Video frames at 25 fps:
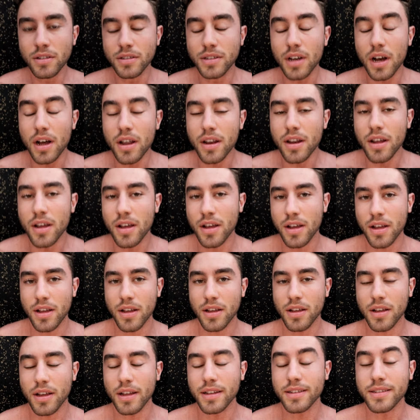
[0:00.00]
Done
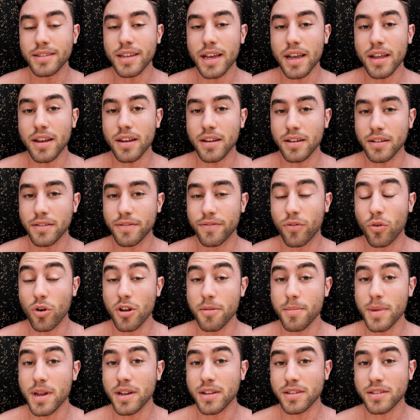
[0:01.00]
and dead.
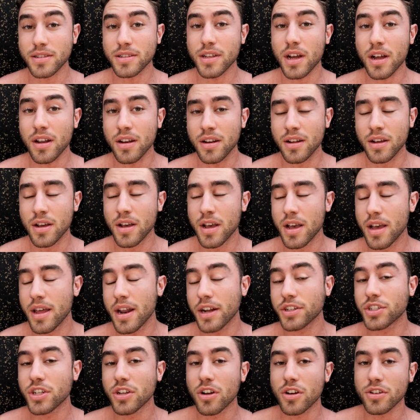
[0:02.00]
40 minutes done.
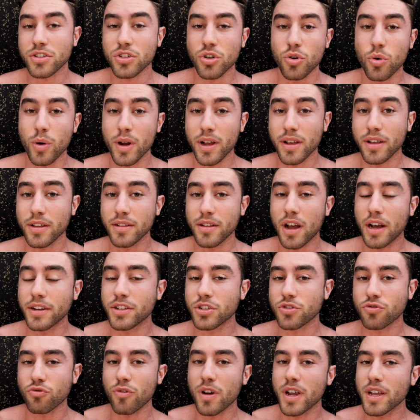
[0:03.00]
It actually goes quick. I
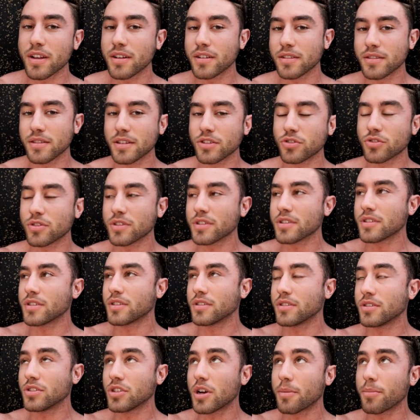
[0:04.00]
just read, literally just
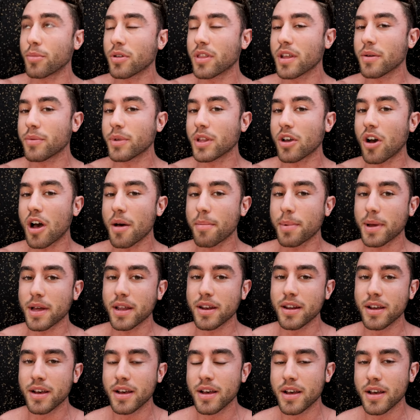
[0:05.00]
jump on there with the
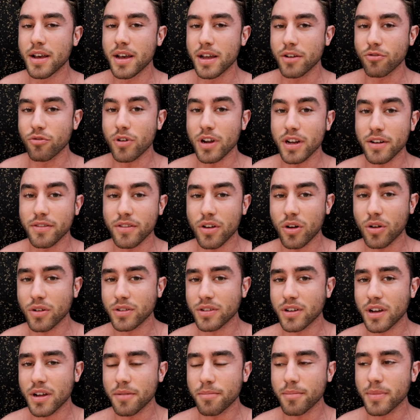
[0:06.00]
iPad and read the whole
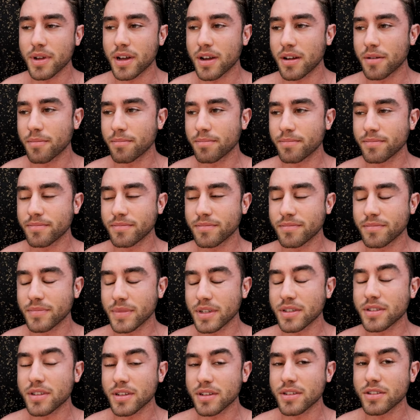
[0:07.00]
time.
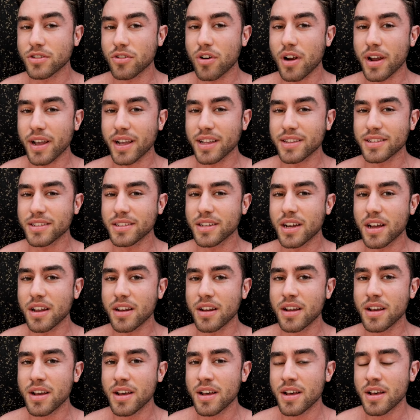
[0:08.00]
It's all right, gets it
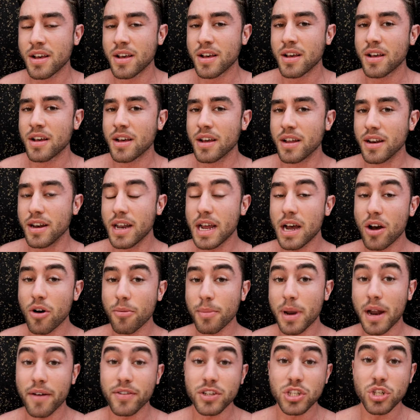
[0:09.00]
done. And now
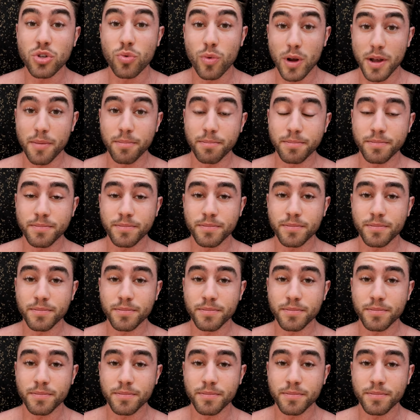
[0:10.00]
I'm gonna have a swim.